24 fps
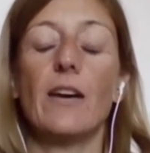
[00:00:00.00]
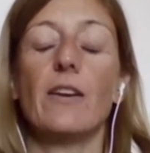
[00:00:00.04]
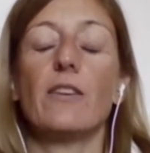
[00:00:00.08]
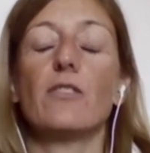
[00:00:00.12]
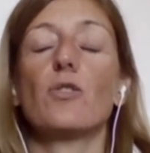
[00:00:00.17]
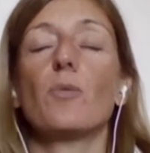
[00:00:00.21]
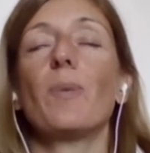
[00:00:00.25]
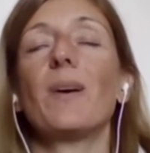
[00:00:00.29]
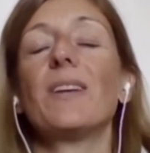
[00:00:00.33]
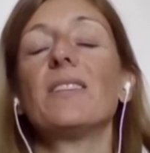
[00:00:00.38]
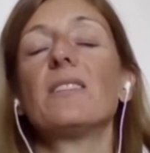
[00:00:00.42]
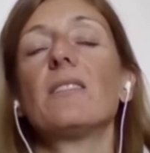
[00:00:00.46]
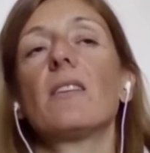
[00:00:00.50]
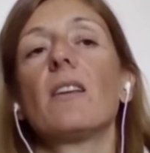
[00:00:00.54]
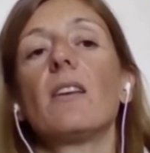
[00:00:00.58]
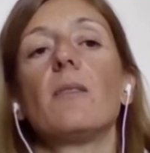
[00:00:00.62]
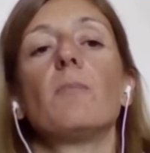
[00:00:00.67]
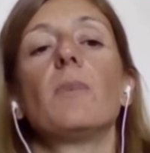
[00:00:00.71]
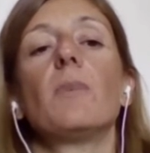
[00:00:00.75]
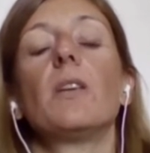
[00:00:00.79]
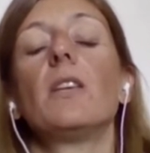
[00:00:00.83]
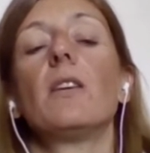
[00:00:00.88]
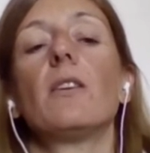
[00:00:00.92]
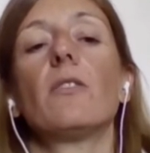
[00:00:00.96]
So basically,
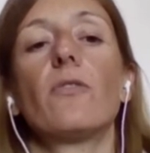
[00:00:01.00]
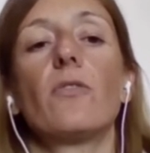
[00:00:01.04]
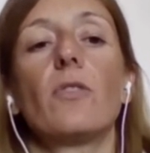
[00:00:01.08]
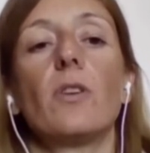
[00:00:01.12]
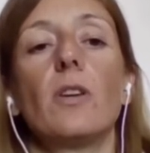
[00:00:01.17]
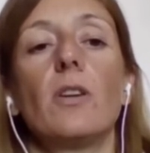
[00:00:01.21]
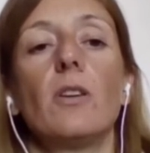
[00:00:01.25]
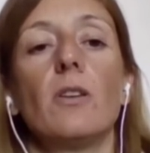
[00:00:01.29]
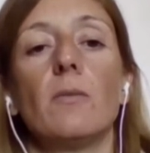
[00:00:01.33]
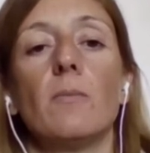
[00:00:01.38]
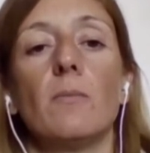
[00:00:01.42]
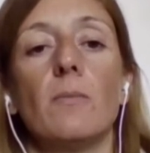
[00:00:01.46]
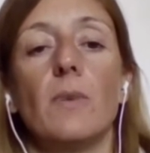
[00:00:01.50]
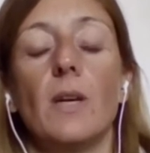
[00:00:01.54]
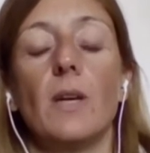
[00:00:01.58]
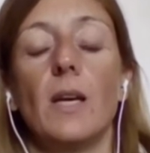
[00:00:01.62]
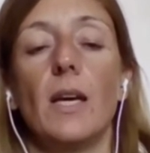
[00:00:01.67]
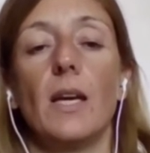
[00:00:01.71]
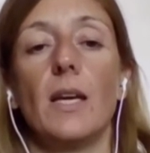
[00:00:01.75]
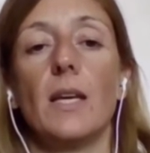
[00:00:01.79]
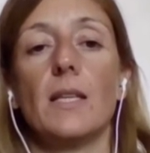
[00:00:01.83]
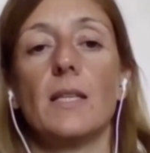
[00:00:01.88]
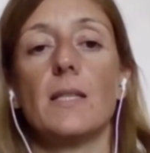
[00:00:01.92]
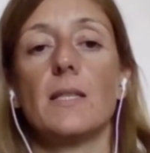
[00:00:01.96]
media freedom
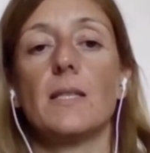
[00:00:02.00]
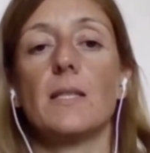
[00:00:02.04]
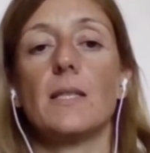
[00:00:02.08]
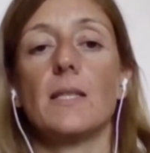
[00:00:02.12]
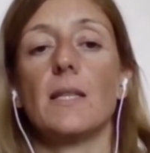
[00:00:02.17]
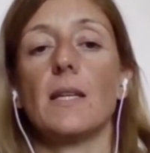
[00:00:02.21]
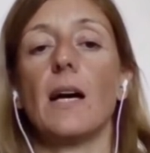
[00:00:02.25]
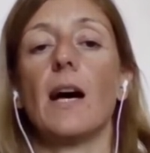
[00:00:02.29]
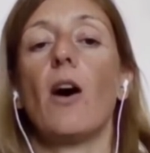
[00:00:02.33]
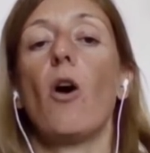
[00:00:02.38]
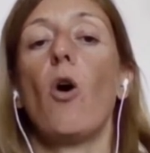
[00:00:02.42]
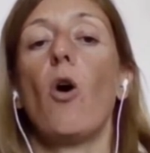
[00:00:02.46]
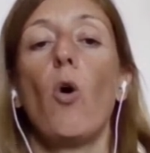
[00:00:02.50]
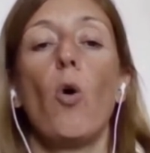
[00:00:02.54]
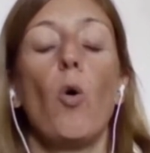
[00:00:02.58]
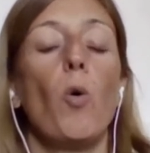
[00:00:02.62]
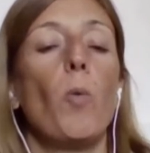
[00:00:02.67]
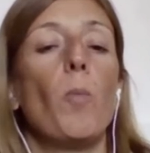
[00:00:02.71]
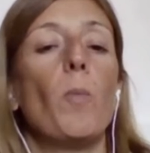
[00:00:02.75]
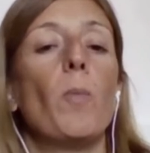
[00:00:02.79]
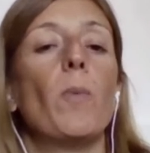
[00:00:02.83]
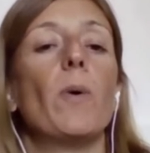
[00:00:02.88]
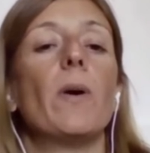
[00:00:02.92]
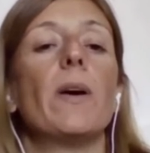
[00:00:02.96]
is a
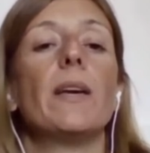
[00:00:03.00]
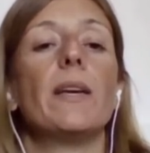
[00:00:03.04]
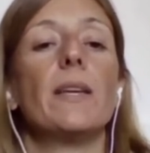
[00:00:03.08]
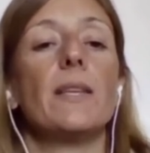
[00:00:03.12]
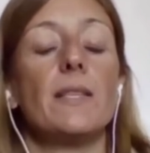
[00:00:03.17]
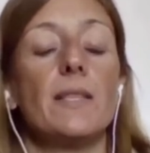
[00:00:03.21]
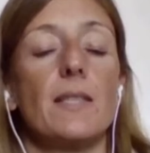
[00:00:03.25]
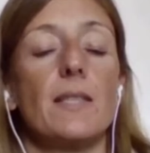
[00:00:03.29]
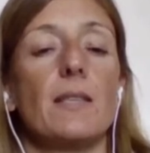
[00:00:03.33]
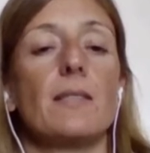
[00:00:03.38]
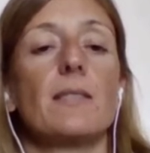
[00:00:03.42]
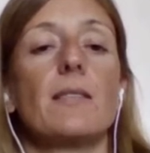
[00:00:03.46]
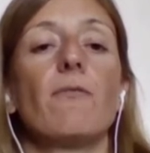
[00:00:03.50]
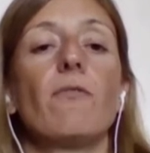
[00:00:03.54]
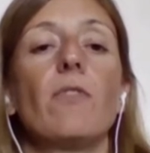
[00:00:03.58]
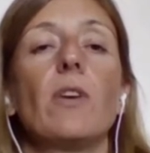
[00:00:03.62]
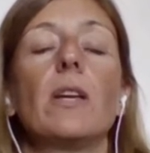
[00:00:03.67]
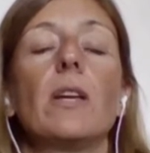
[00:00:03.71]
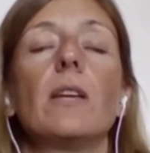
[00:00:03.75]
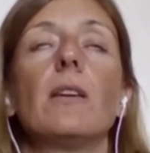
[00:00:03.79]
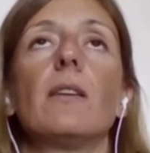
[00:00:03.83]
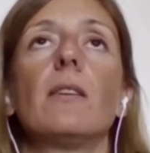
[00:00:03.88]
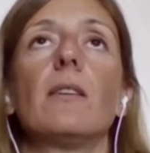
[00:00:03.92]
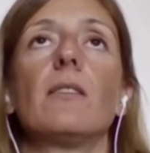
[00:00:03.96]
home, is
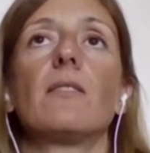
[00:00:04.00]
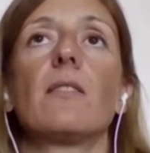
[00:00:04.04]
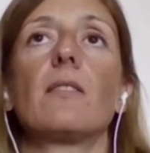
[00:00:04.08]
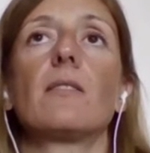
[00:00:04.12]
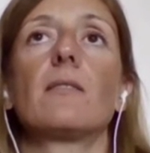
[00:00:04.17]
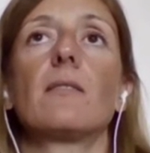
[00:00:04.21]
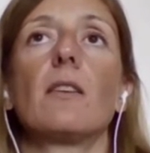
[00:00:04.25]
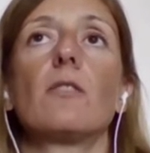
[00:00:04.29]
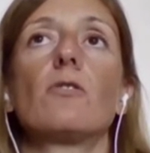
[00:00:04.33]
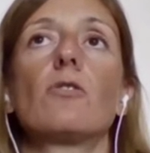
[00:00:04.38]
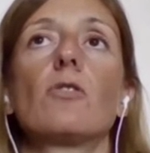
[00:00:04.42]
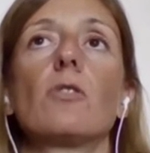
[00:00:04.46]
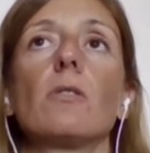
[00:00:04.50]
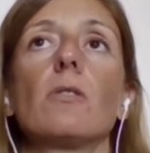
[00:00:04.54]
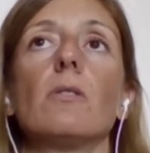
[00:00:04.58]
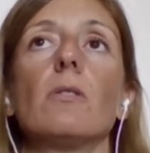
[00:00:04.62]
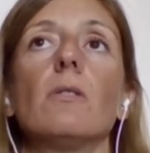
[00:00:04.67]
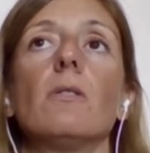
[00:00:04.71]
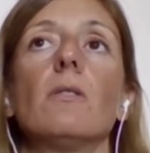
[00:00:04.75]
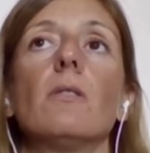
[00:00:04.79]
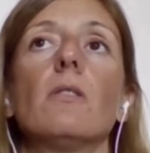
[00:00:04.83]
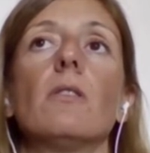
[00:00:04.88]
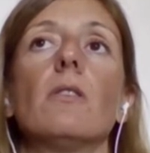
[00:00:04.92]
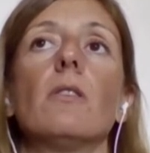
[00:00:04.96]
something that is
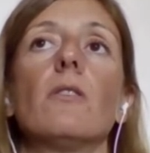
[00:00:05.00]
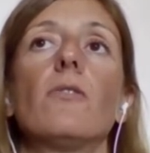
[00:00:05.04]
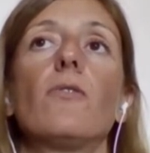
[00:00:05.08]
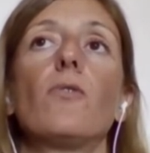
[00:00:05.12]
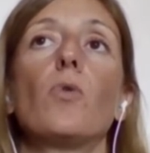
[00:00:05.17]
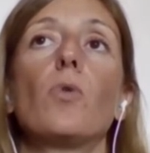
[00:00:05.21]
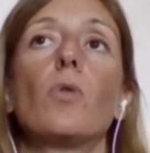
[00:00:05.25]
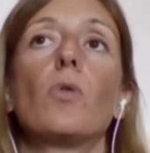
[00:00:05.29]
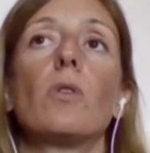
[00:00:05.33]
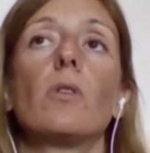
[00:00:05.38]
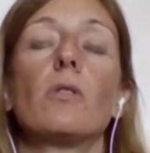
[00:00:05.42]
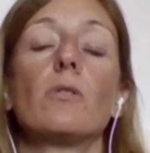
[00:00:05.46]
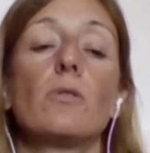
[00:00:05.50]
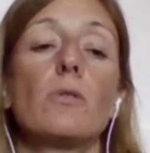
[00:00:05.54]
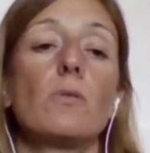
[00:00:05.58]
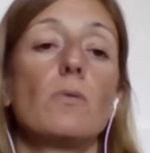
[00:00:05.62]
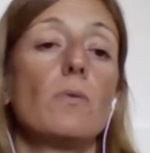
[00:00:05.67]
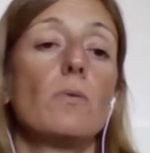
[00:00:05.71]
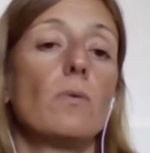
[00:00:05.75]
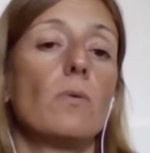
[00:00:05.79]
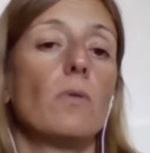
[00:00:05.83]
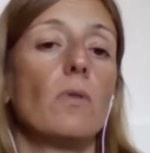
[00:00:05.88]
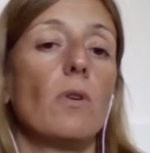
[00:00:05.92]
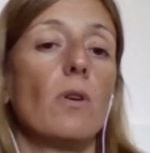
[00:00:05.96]
essential for
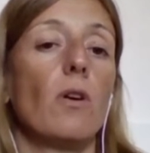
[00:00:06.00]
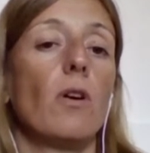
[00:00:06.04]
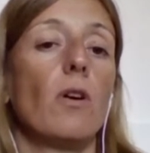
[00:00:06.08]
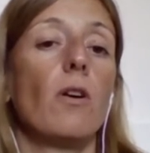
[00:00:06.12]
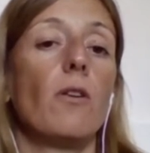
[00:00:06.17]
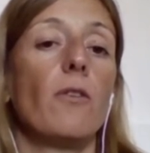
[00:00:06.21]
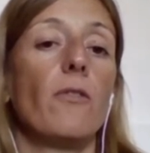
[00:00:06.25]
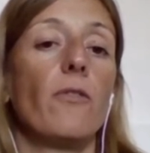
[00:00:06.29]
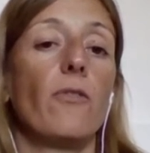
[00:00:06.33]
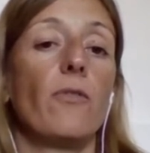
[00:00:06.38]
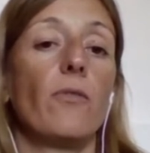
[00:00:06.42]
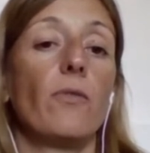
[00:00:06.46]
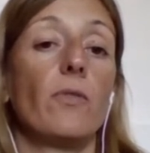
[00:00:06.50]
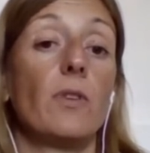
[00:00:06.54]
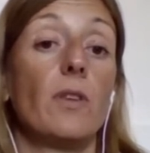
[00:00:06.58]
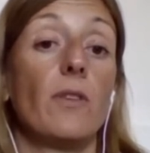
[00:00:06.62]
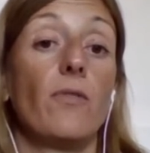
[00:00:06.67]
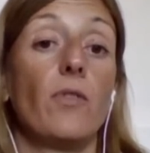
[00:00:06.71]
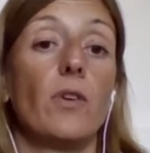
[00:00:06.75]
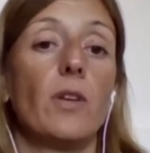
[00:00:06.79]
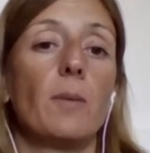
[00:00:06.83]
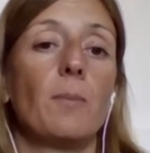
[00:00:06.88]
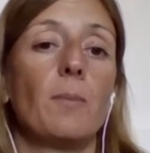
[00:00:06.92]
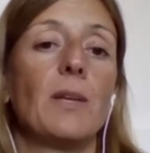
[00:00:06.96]
two of the
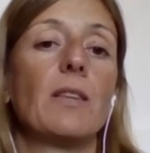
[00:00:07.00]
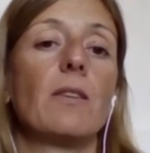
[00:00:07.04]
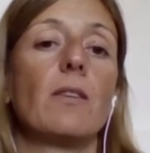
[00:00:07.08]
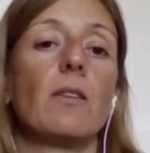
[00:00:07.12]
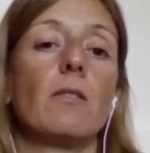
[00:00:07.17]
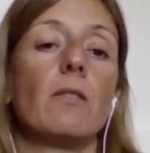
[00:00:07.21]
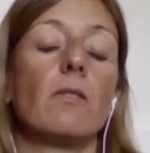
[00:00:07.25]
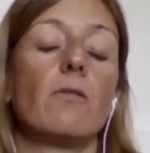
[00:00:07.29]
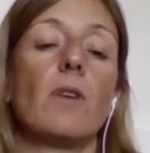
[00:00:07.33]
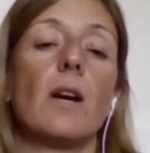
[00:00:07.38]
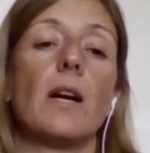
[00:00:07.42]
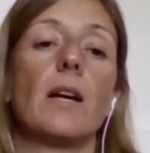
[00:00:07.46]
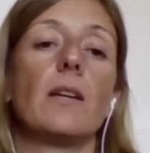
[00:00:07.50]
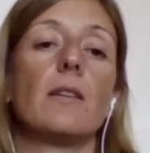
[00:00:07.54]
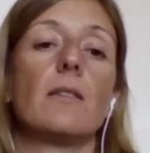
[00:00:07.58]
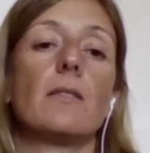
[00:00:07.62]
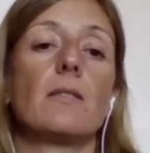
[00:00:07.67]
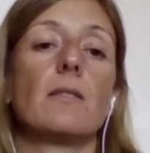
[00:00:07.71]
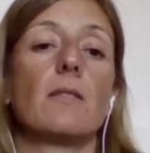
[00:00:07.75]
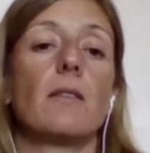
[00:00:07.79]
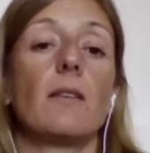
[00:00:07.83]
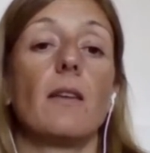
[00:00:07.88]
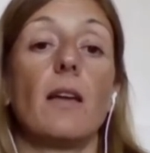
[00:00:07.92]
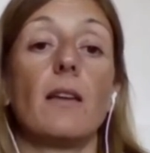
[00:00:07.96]
fundamental
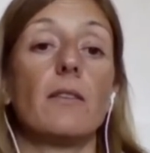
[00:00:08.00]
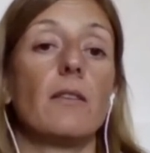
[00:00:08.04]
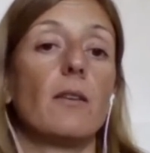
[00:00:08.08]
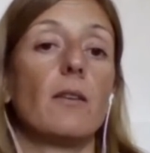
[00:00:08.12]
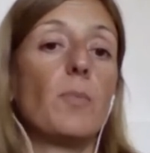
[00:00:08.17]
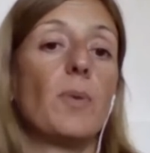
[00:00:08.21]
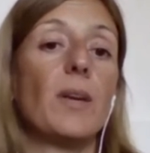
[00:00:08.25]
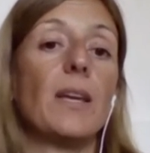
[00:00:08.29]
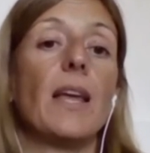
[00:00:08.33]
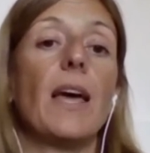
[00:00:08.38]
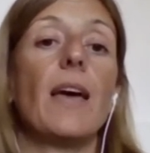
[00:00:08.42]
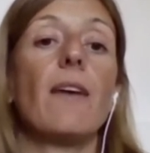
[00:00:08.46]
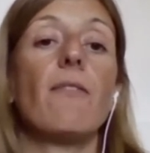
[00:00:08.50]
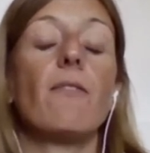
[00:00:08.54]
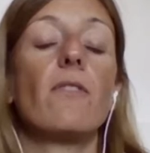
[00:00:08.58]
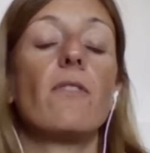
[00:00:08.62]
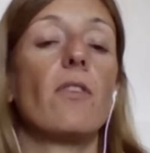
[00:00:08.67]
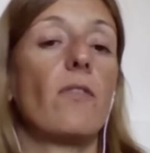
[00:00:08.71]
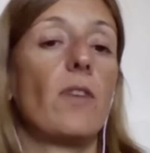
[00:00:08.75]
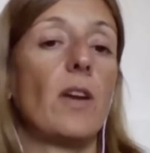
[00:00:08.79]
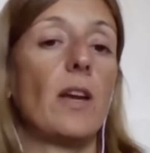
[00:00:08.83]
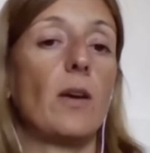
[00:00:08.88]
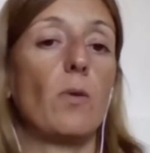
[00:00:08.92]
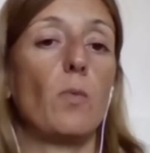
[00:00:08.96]
rights that underpin
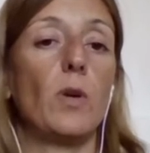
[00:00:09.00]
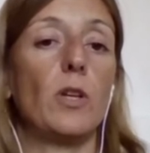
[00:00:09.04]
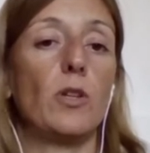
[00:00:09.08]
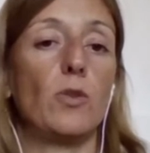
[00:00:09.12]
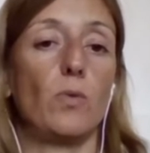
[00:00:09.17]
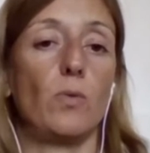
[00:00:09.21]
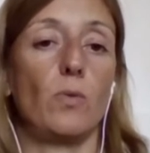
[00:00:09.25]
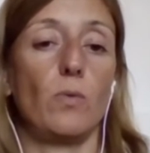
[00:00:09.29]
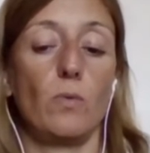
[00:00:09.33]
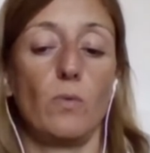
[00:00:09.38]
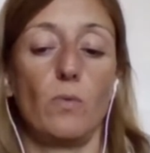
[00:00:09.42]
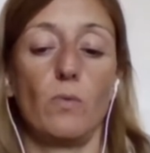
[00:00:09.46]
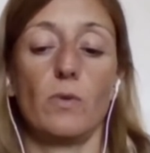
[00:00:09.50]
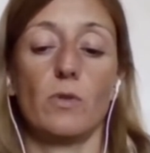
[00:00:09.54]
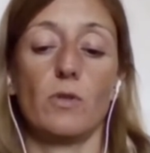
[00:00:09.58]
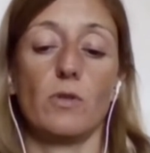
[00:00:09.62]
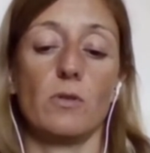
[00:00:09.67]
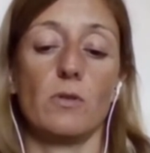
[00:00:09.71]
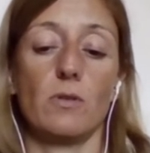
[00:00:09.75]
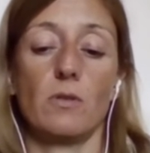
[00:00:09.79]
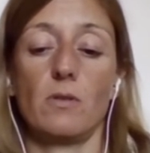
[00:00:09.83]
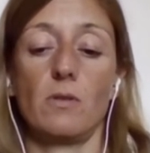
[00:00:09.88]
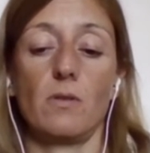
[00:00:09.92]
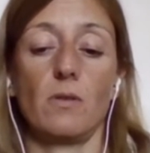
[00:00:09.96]
everything we do,
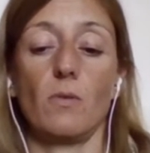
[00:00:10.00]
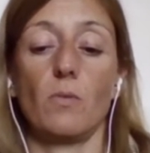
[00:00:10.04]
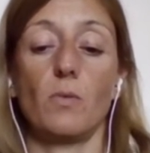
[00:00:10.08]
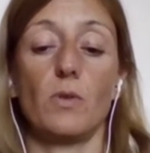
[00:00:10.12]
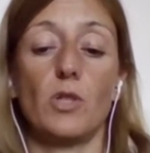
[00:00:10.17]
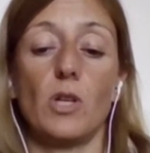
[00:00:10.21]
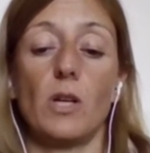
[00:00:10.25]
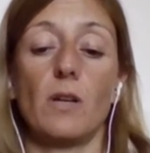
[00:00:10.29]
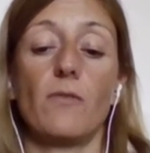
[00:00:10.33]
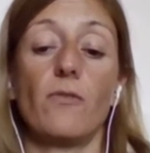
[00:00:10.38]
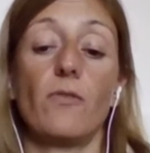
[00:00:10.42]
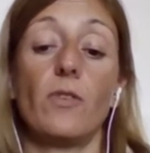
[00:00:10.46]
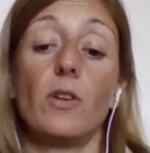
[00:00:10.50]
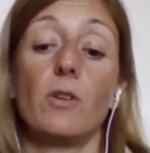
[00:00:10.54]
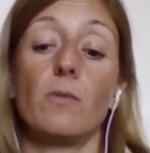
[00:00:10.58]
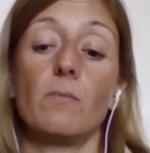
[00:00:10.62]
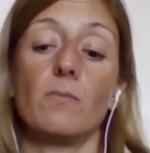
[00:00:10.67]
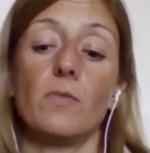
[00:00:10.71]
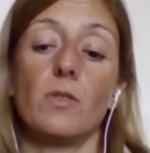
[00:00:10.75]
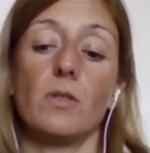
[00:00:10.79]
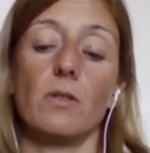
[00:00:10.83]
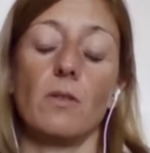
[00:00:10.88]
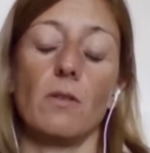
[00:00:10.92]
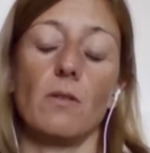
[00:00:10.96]
which are freedom
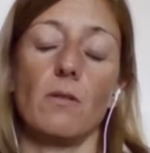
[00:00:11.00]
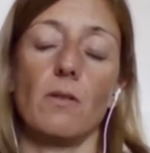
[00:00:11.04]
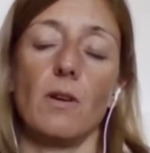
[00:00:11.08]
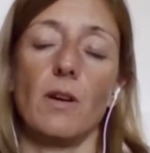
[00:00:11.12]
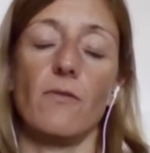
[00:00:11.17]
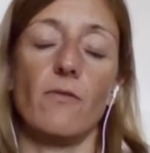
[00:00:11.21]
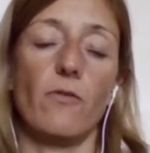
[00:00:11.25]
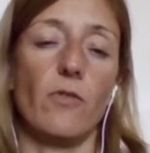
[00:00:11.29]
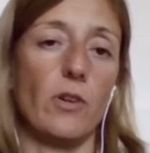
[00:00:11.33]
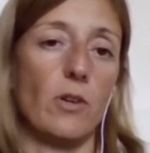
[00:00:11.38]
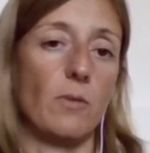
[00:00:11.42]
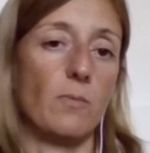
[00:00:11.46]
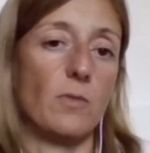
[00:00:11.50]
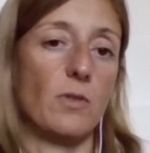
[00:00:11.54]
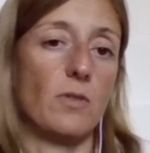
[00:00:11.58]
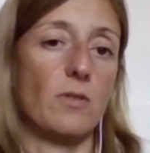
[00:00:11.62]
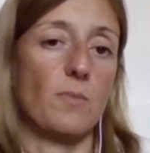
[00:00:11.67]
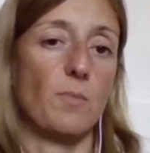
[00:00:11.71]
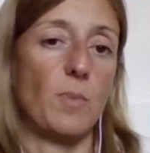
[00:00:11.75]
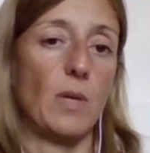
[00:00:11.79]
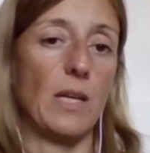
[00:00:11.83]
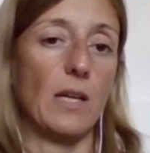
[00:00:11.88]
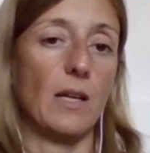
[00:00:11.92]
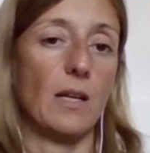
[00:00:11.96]
to know and freedom to
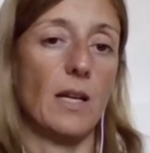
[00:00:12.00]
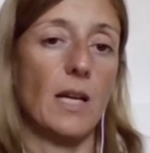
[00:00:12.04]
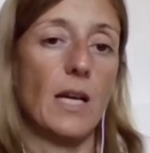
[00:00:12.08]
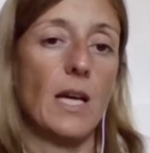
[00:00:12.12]
speak.